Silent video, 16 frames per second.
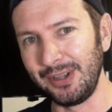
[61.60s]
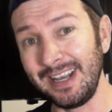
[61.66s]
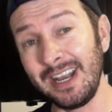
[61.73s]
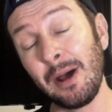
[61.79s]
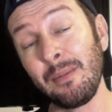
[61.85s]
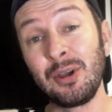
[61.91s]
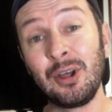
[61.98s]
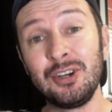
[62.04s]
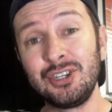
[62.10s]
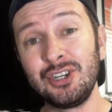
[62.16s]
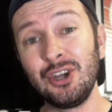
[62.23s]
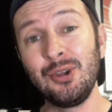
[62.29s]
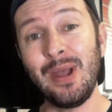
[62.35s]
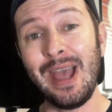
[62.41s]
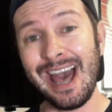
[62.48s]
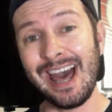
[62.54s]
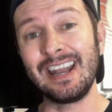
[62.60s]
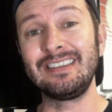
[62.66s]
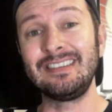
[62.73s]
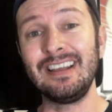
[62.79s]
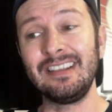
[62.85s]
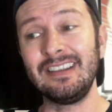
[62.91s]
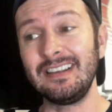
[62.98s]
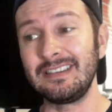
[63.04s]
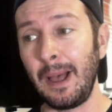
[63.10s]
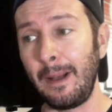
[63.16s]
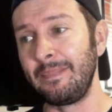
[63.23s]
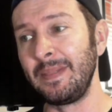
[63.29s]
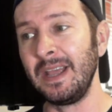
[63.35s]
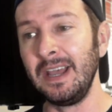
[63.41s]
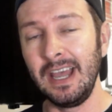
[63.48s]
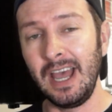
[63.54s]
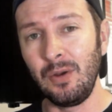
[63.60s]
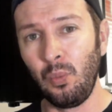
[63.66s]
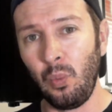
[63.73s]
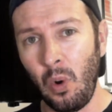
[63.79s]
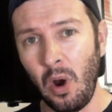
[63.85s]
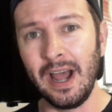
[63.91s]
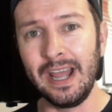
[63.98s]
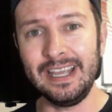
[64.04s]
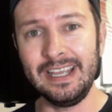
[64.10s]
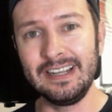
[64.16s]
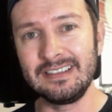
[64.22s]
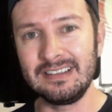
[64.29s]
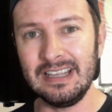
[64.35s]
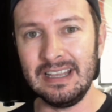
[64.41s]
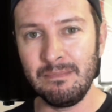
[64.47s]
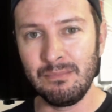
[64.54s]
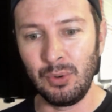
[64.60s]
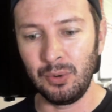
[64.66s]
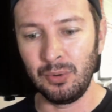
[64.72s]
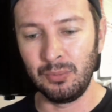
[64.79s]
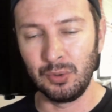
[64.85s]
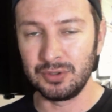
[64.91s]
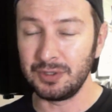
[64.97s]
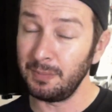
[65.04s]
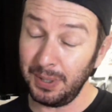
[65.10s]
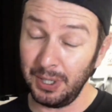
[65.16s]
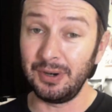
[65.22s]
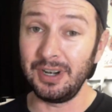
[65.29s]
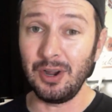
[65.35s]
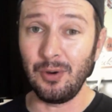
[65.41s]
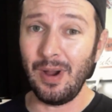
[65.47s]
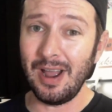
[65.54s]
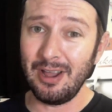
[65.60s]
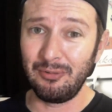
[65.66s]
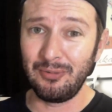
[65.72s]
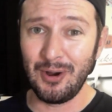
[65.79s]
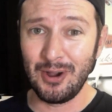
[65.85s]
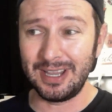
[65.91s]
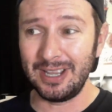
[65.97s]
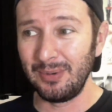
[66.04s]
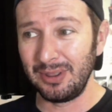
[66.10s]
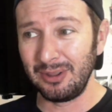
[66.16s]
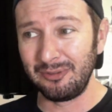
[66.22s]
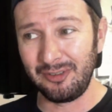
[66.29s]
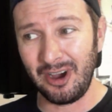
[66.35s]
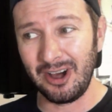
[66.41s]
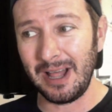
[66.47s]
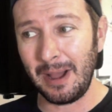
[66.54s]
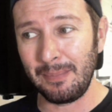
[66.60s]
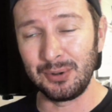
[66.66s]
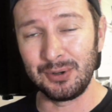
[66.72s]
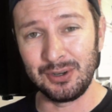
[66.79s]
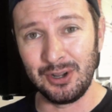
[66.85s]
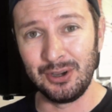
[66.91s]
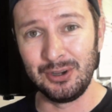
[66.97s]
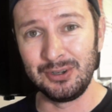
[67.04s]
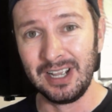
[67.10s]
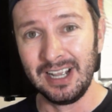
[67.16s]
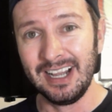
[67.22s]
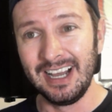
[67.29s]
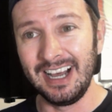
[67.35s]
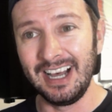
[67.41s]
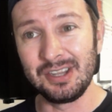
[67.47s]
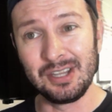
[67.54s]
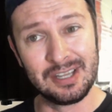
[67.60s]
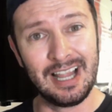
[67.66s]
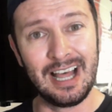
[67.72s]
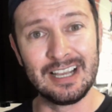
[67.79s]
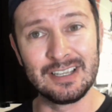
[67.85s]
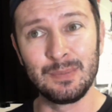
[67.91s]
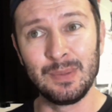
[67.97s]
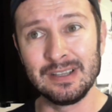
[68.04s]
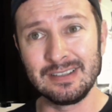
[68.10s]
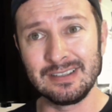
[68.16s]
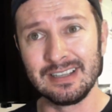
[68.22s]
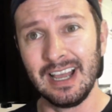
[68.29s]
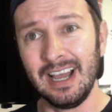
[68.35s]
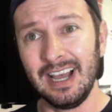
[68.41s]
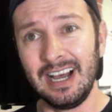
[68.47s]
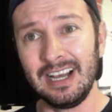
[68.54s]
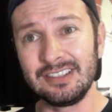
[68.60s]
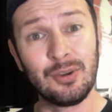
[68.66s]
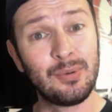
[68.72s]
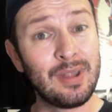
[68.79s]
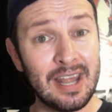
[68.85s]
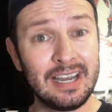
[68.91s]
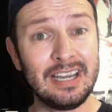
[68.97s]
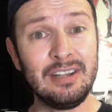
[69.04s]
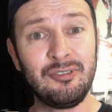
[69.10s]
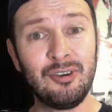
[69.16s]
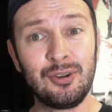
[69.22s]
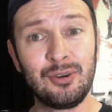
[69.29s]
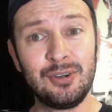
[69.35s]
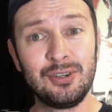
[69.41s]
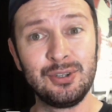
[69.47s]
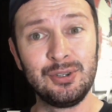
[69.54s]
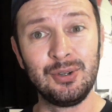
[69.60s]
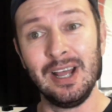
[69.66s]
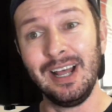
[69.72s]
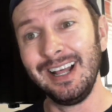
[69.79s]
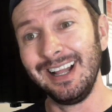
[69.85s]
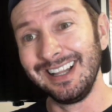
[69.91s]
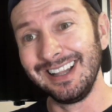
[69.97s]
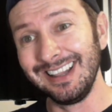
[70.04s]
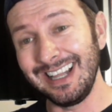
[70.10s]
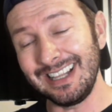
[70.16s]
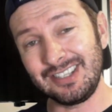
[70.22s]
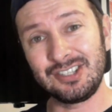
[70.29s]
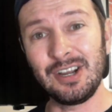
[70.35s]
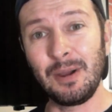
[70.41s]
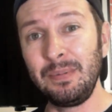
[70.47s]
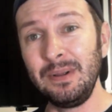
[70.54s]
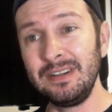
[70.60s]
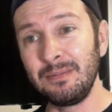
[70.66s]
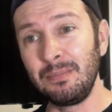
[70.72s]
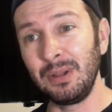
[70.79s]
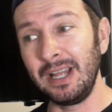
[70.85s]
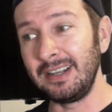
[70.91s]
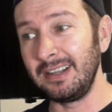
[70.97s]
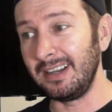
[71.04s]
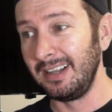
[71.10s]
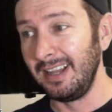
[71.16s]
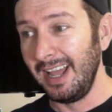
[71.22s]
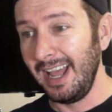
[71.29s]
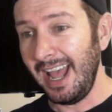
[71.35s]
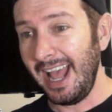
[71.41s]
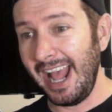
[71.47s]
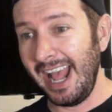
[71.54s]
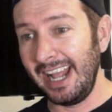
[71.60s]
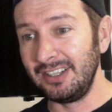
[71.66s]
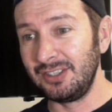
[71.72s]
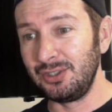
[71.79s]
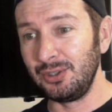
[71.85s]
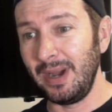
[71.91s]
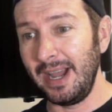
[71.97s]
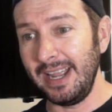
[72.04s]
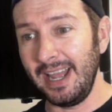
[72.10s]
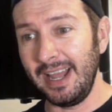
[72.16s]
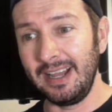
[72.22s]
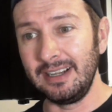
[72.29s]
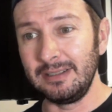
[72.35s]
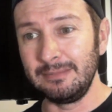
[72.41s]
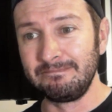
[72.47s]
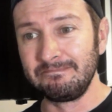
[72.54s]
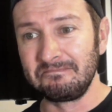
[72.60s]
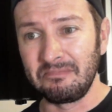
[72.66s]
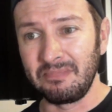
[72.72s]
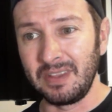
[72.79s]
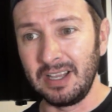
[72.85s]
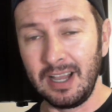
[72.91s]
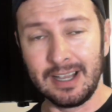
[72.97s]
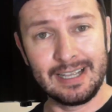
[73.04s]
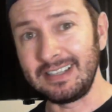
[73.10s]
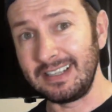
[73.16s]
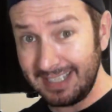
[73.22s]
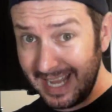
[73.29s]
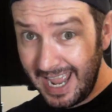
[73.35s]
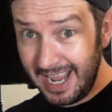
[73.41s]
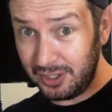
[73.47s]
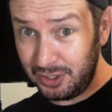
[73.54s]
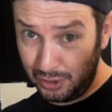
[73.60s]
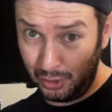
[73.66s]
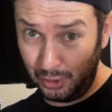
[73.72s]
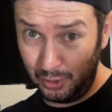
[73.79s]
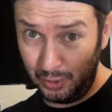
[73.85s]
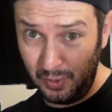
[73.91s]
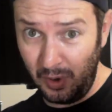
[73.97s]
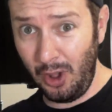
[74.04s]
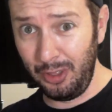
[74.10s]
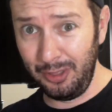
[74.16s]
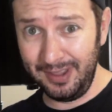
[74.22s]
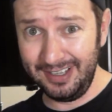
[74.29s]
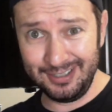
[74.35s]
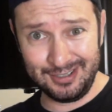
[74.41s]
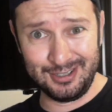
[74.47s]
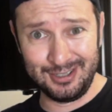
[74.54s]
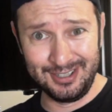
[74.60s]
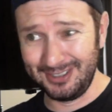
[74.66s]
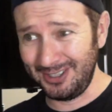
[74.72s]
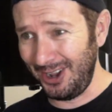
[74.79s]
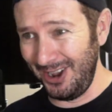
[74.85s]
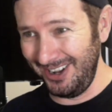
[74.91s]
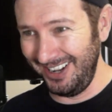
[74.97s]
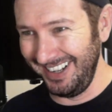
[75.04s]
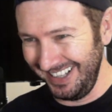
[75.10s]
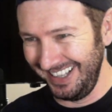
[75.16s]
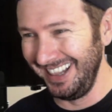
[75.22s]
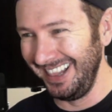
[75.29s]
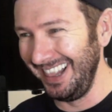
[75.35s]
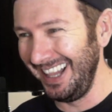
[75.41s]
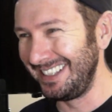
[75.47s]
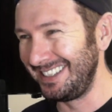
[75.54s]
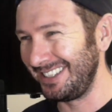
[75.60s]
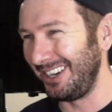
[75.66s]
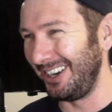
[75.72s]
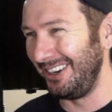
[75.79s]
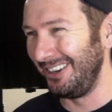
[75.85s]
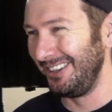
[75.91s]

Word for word: Now I'm going to show you how to set this up and why it is the more, more superior way of working with the file output node uh, than last month's. Uh, so without any further ado, let's jump into Blender and do a, uh, I guess a take two on this. So let's go.